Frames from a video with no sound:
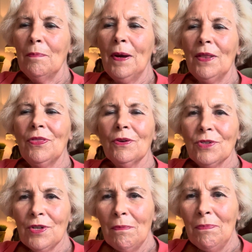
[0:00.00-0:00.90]
But there's
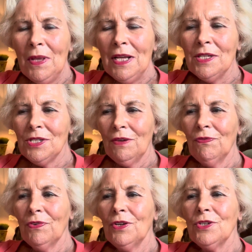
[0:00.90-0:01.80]
something
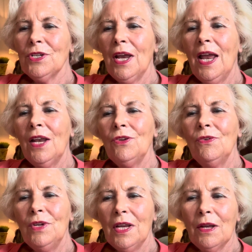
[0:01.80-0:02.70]
different and
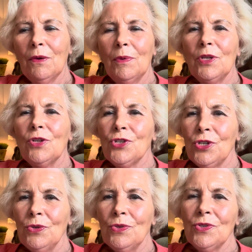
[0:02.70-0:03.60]
unique when you
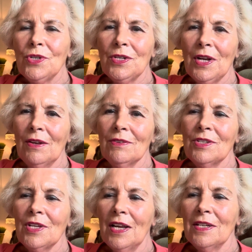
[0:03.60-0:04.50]
choose to
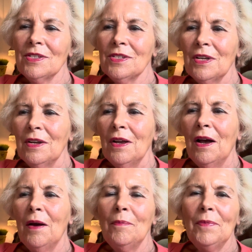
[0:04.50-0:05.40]
downsize
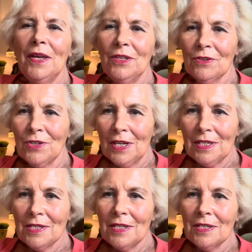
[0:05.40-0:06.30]
in your
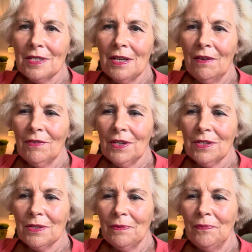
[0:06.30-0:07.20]
60s and 70s.